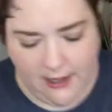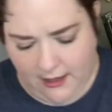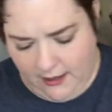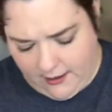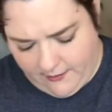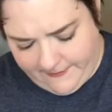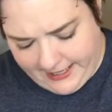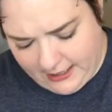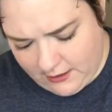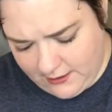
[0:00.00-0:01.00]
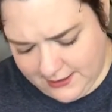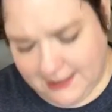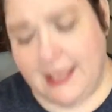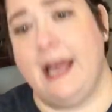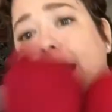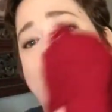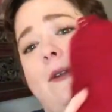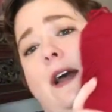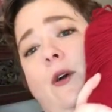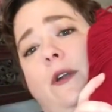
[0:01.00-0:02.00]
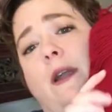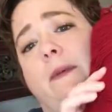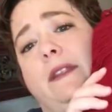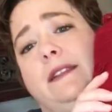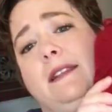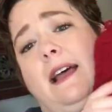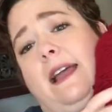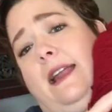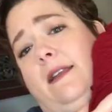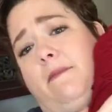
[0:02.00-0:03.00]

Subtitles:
And it looks like when I hold it up in this light,